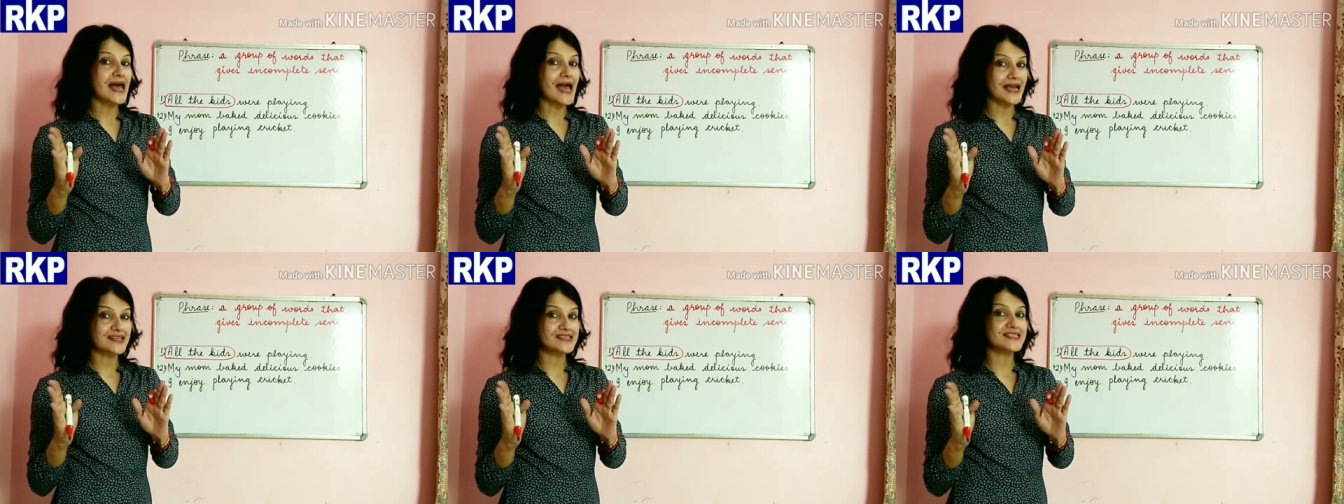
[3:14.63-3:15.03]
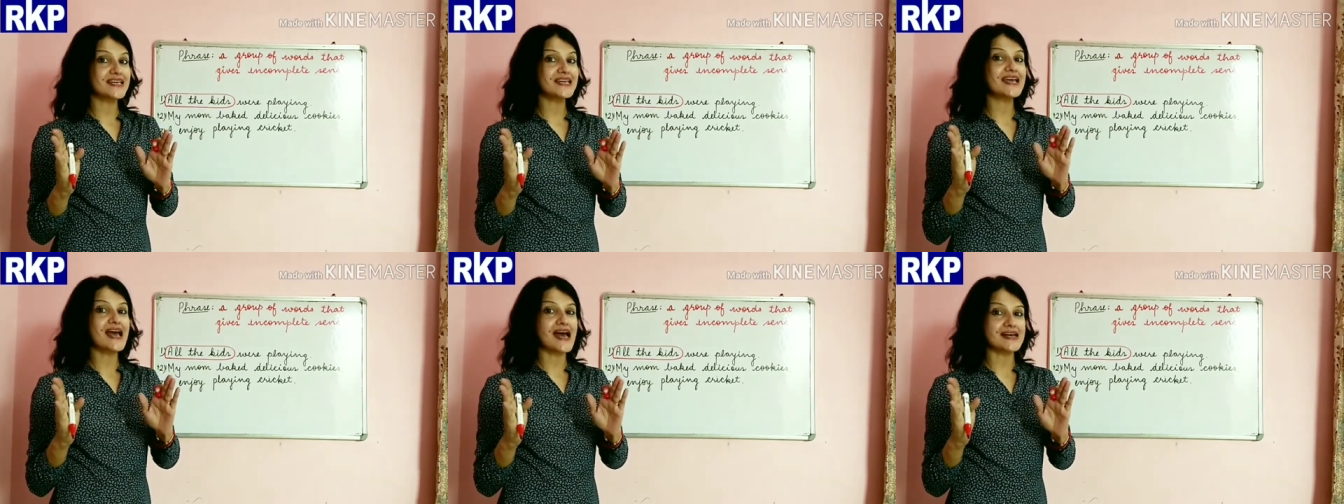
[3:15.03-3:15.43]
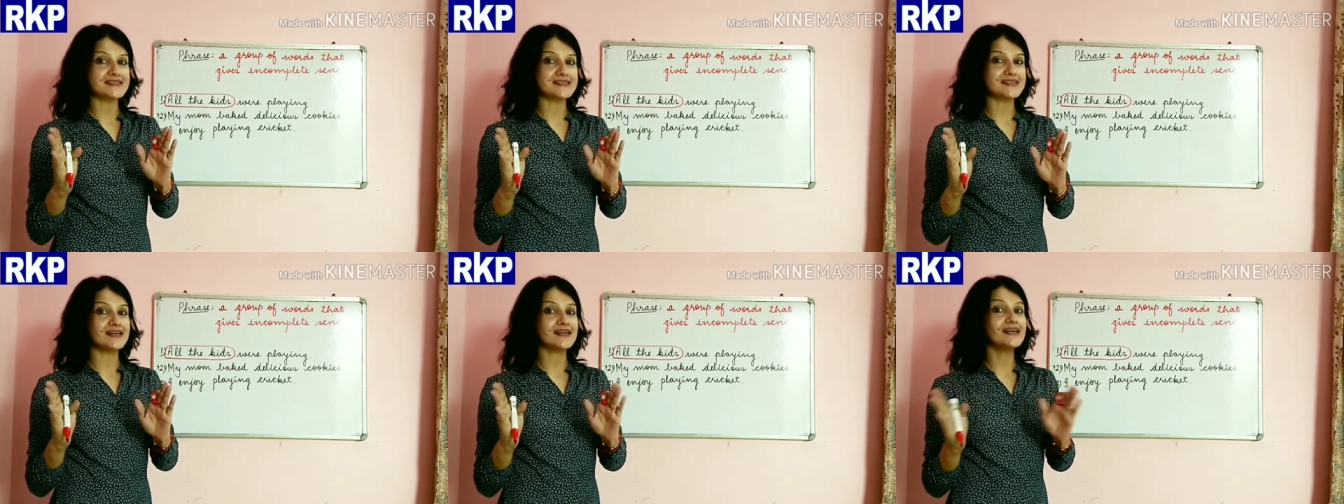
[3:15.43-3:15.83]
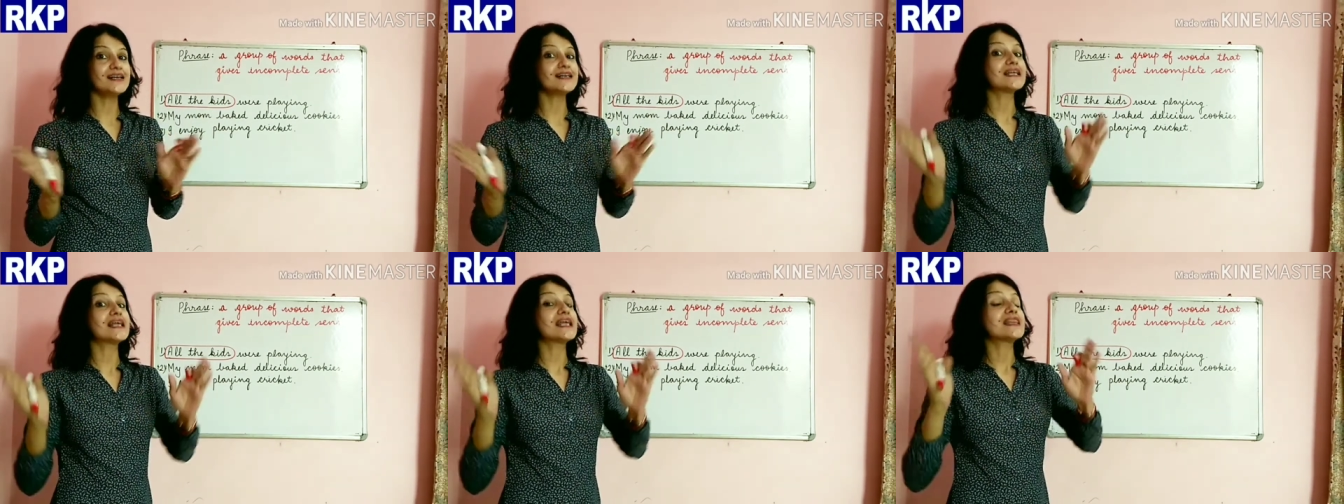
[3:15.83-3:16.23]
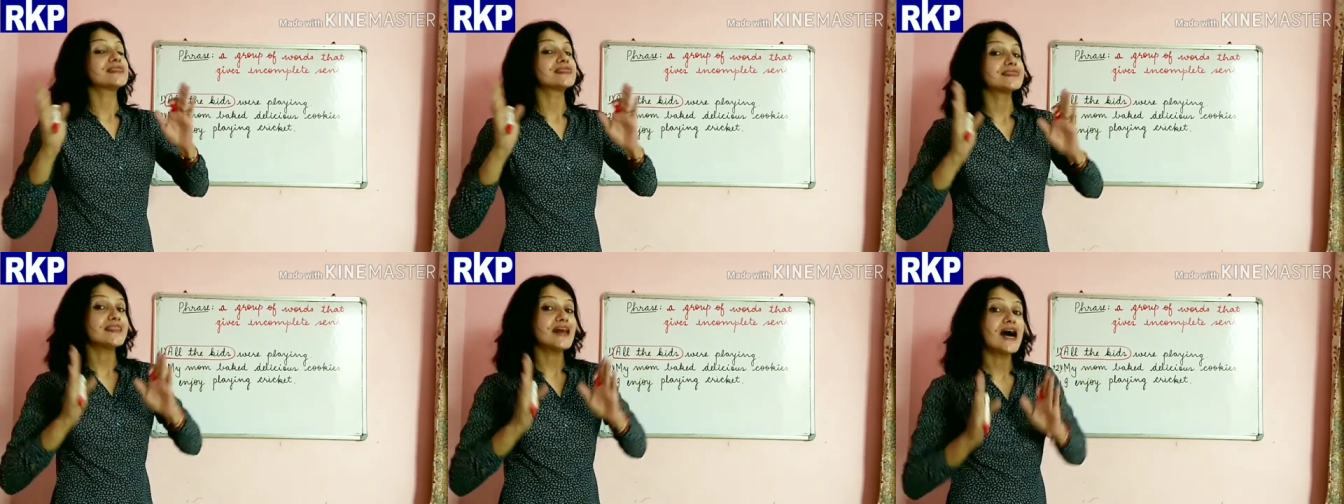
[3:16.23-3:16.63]
acting as a
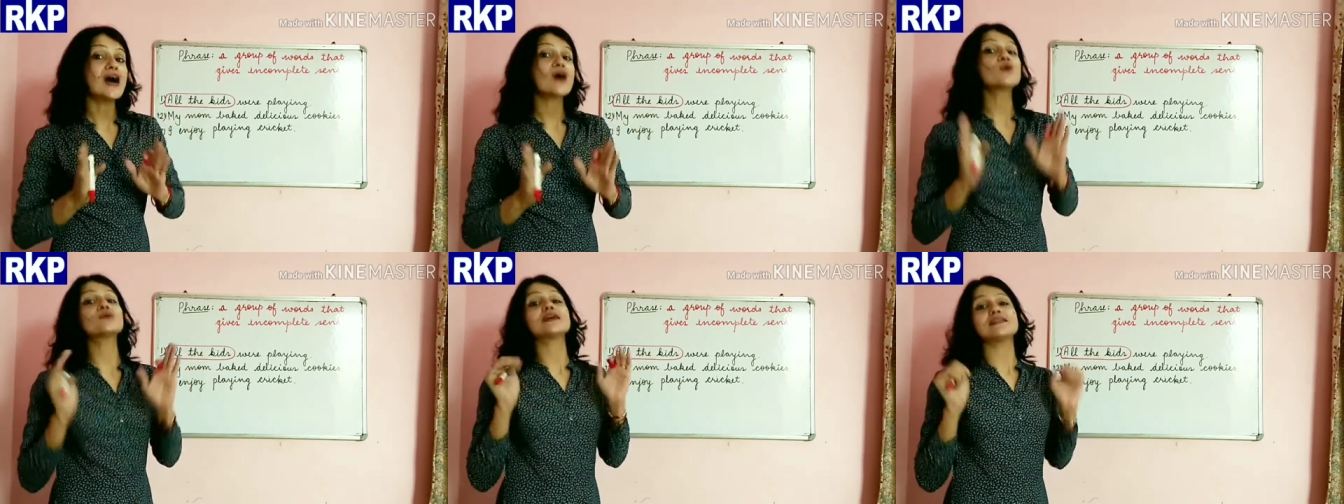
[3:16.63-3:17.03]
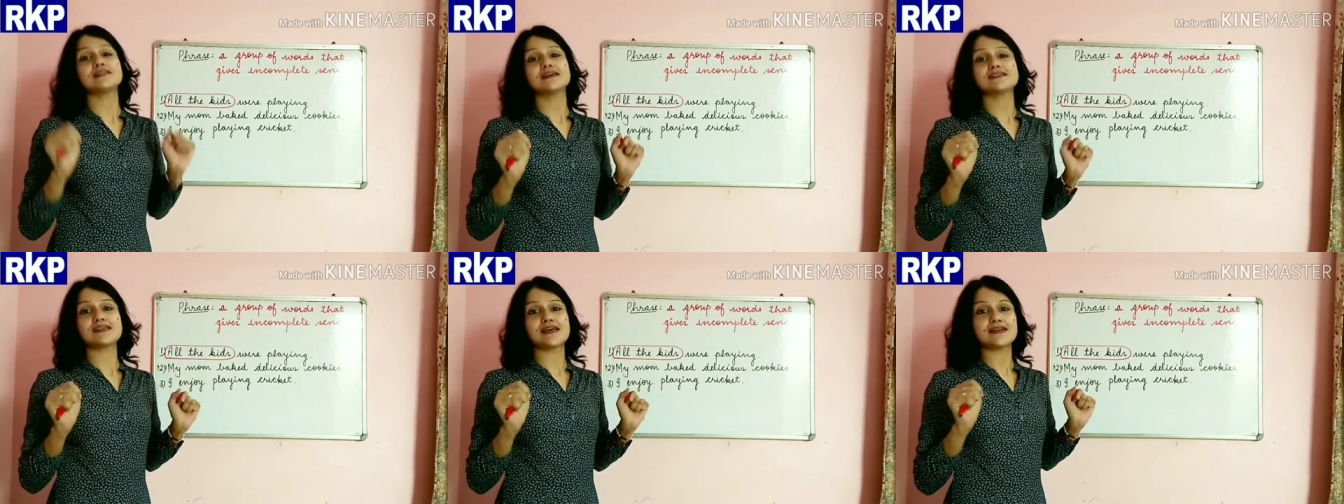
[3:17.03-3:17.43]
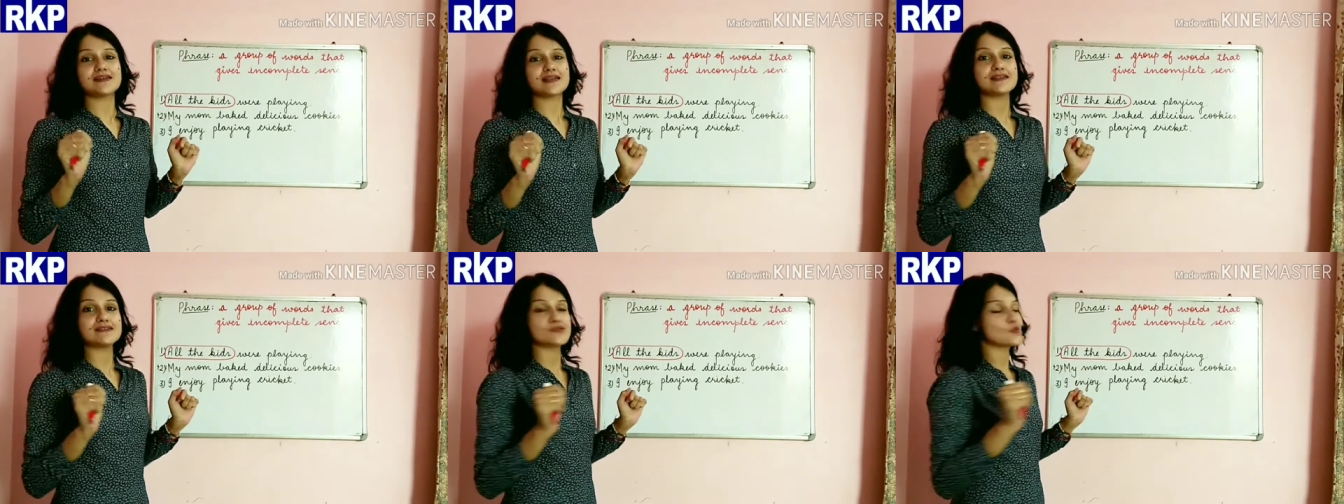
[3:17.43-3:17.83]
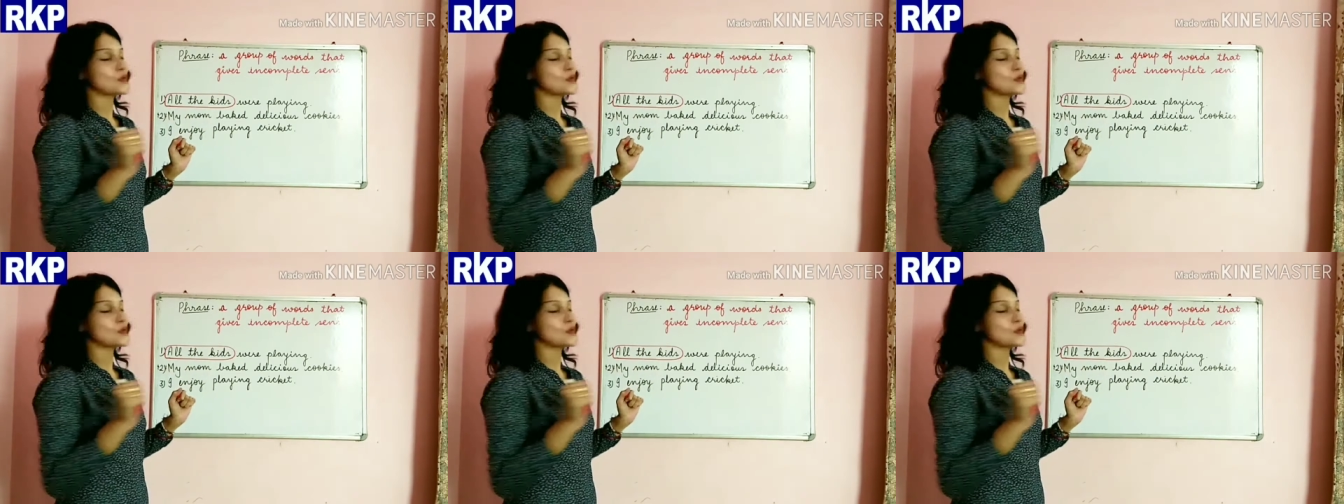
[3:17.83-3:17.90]
noun in the sentence,